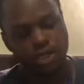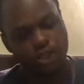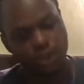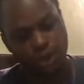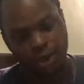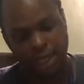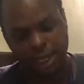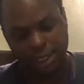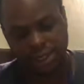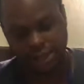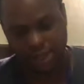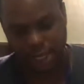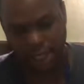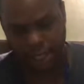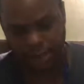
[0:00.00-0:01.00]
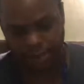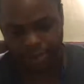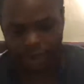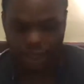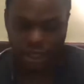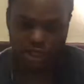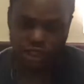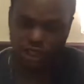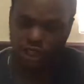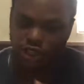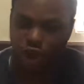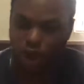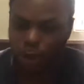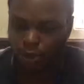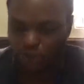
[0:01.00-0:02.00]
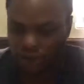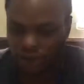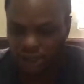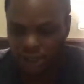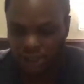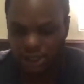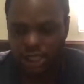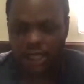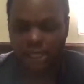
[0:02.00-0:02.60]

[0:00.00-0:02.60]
So it's secure, up to date.